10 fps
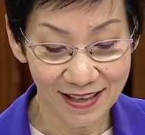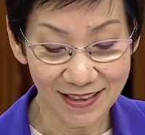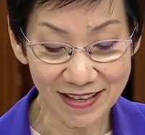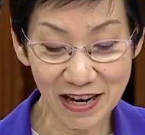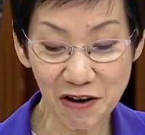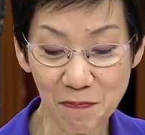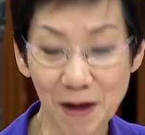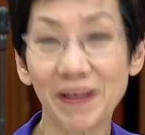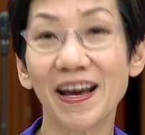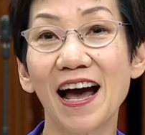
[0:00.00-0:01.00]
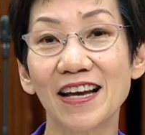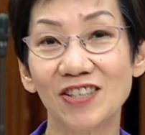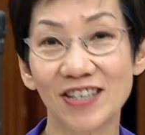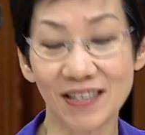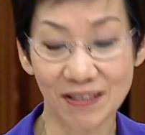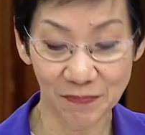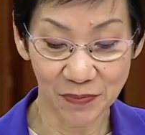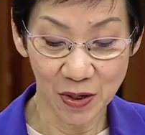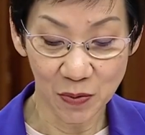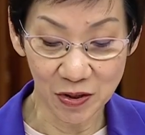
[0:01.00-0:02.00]
The Year of Public Hygiene
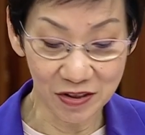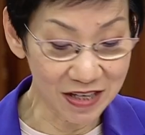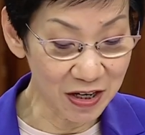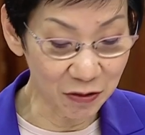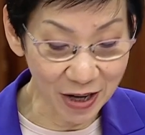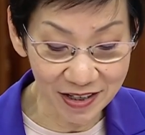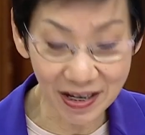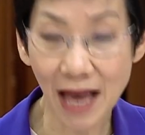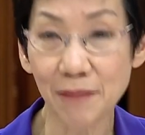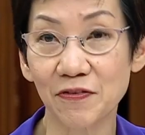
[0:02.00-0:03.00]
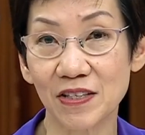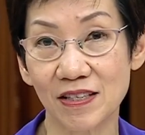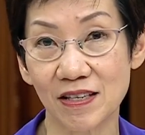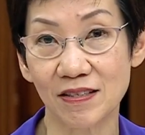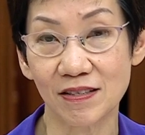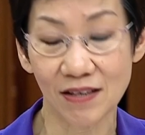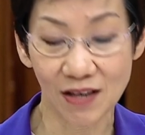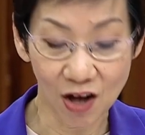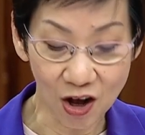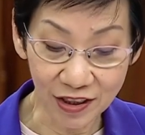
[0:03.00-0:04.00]
will see greater emphasis
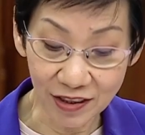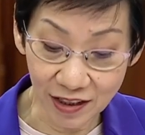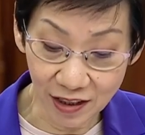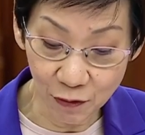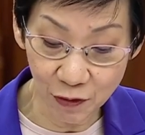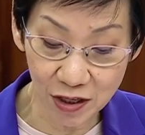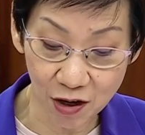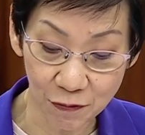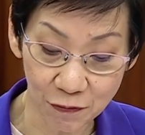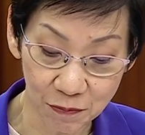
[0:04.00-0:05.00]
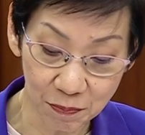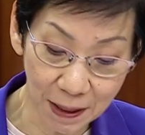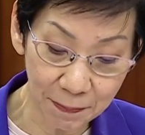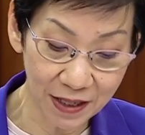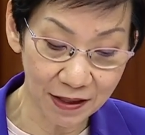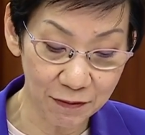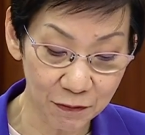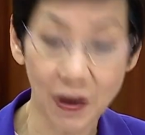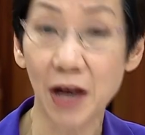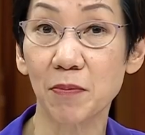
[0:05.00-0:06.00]
on delivering of public
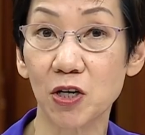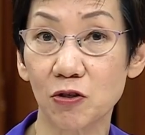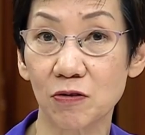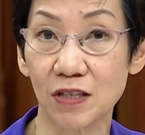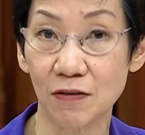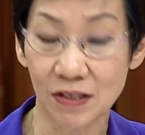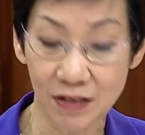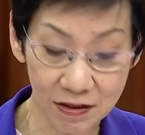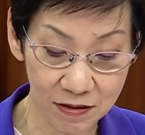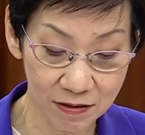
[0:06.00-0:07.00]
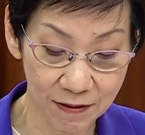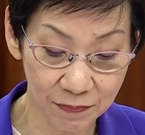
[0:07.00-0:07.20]
environmental services,